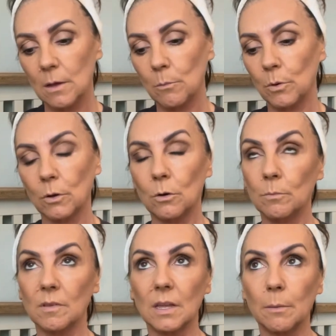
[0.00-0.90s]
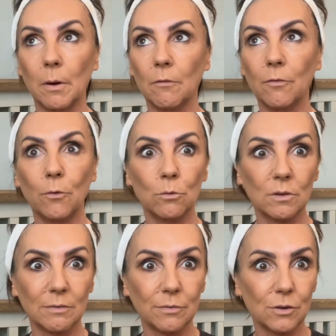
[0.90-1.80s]
but it comes in about 4
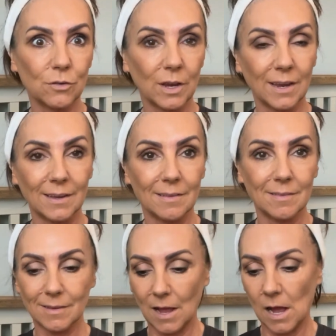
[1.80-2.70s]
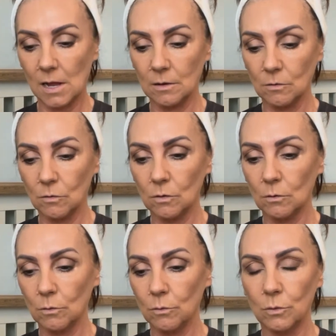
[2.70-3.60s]
different shades, and
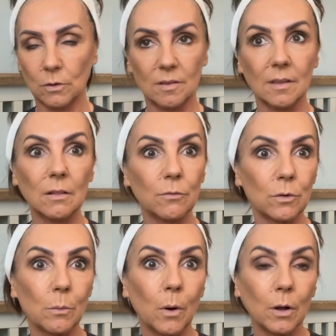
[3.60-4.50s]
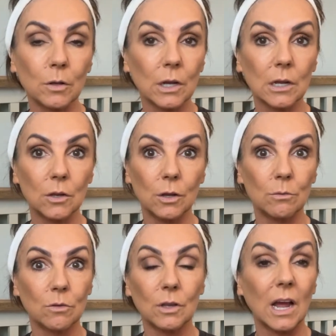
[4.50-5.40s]
the silvery one you can
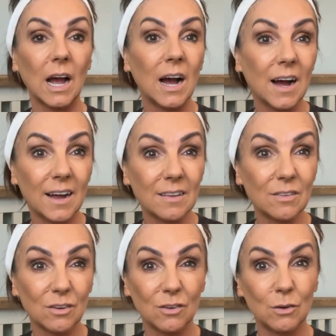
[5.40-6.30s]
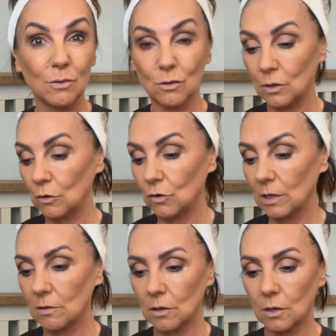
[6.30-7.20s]
use on your eyes, you can use it on your
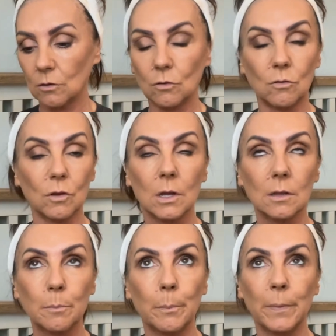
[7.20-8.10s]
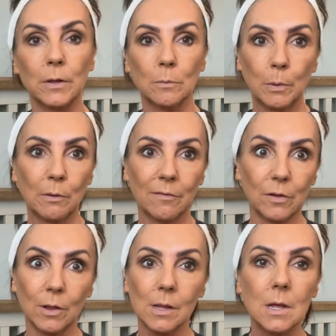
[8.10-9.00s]
cheeks, you can just... It's
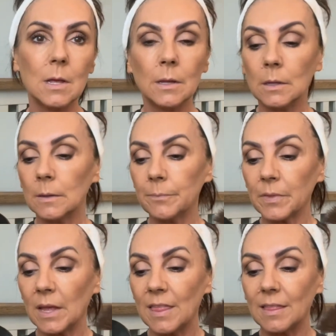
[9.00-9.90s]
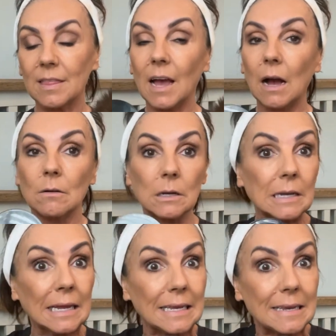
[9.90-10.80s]
beautiful. I could
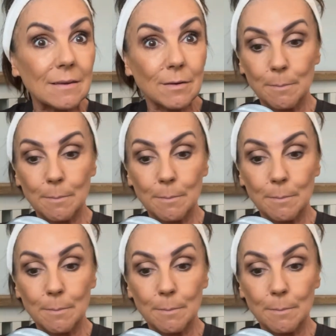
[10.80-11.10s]
eat it.